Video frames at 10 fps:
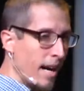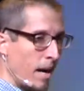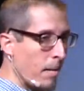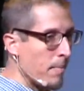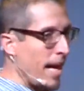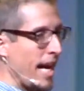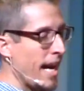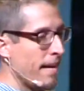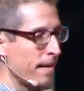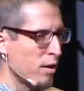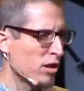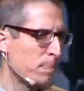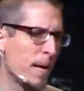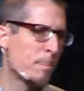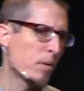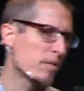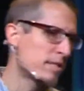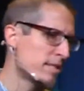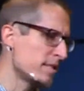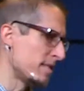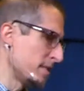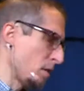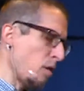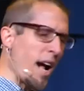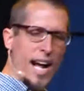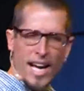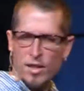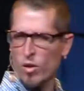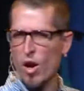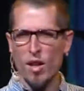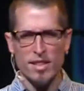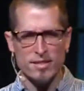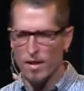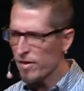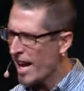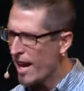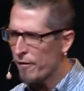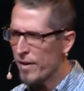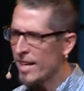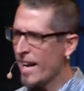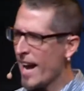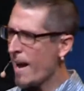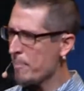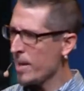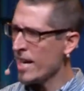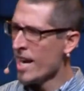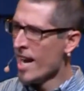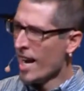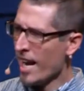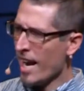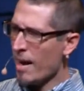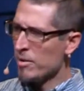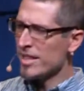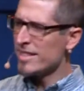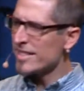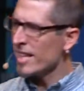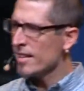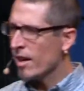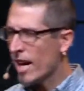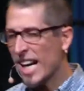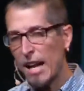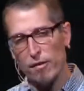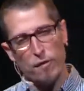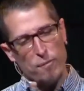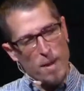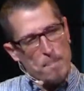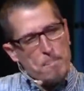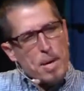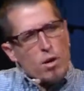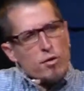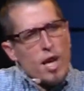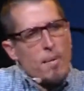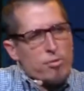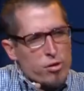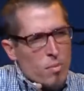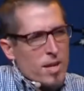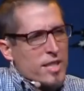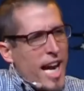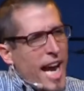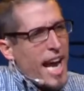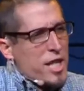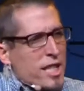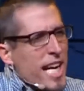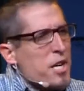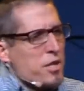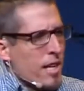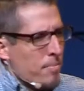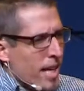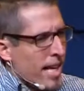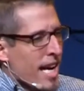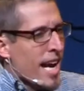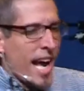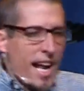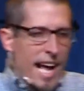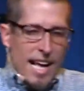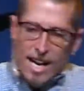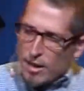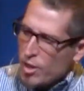um, and there's people crying, doing all this stuff, laughing, and happy, and I was just sitting there, and I got it built up so much agitation in me, and I, and I